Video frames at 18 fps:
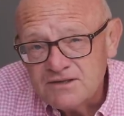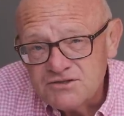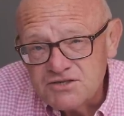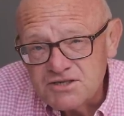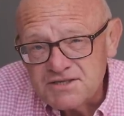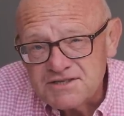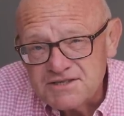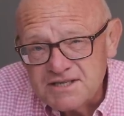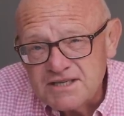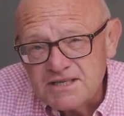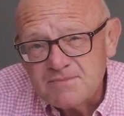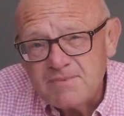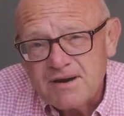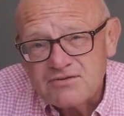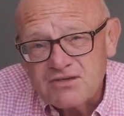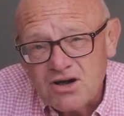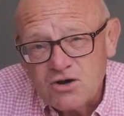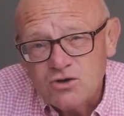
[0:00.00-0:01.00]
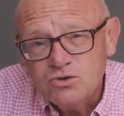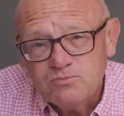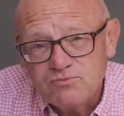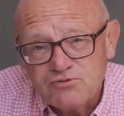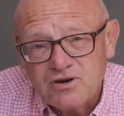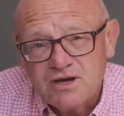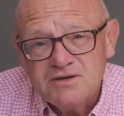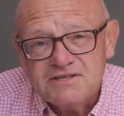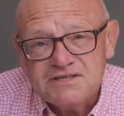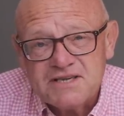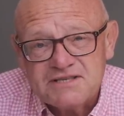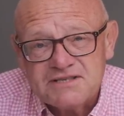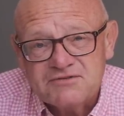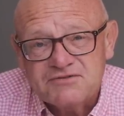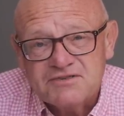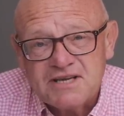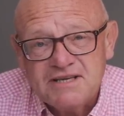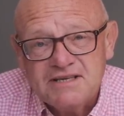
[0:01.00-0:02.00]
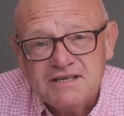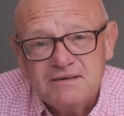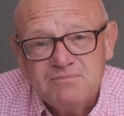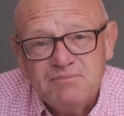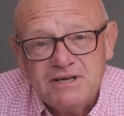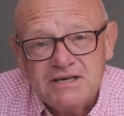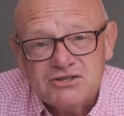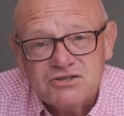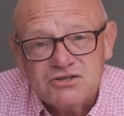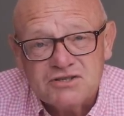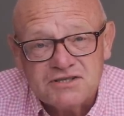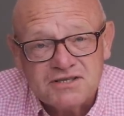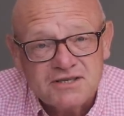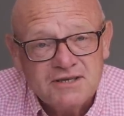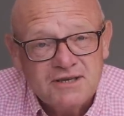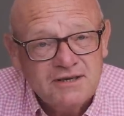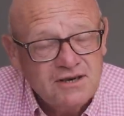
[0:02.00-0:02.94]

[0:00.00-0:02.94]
Just think about the whole process of taking pictures,